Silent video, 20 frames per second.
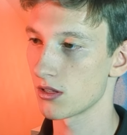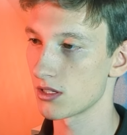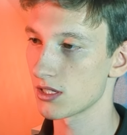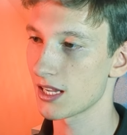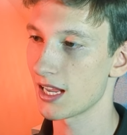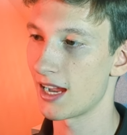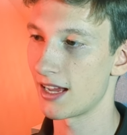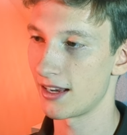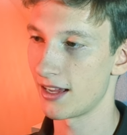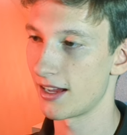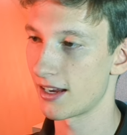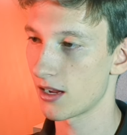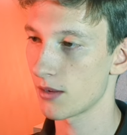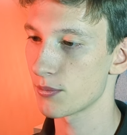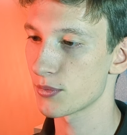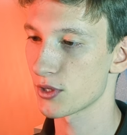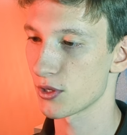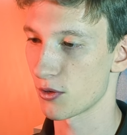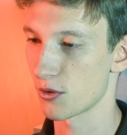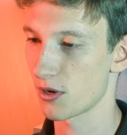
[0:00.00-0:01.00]
this can add
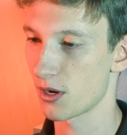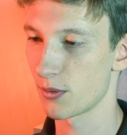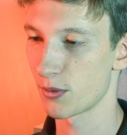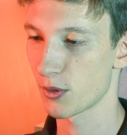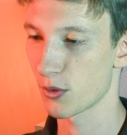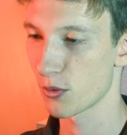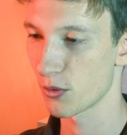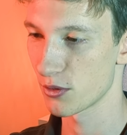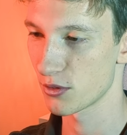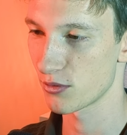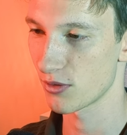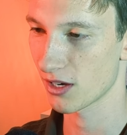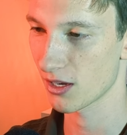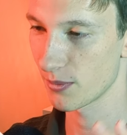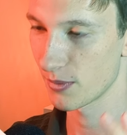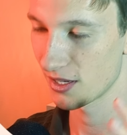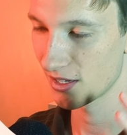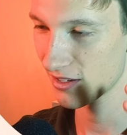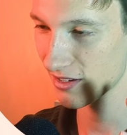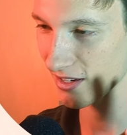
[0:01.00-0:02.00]
up, so I would always
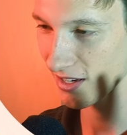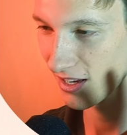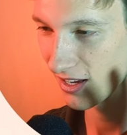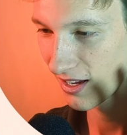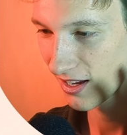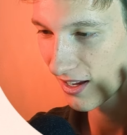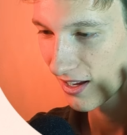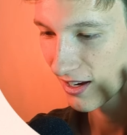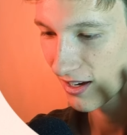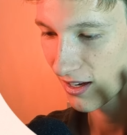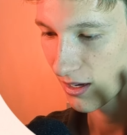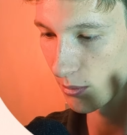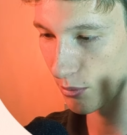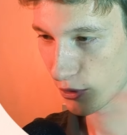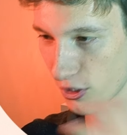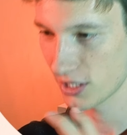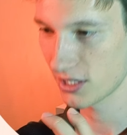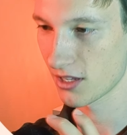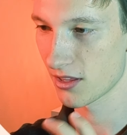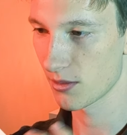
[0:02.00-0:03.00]
recommend
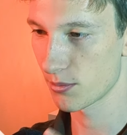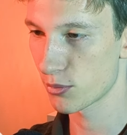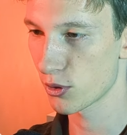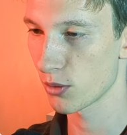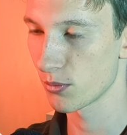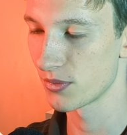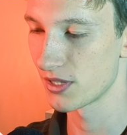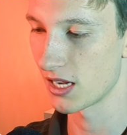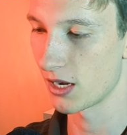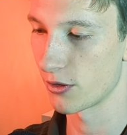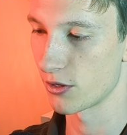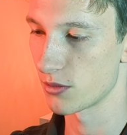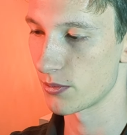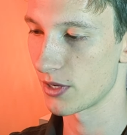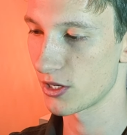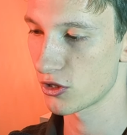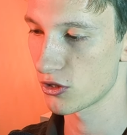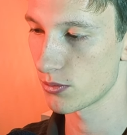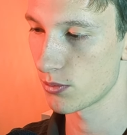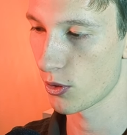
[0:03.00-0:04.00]
compressing the prompt down as
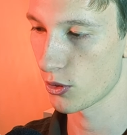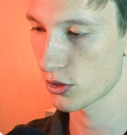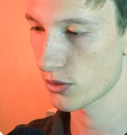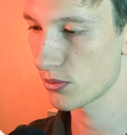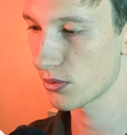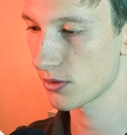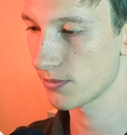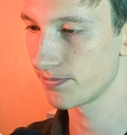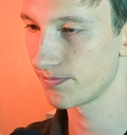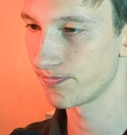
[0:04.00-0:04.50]
much as possible.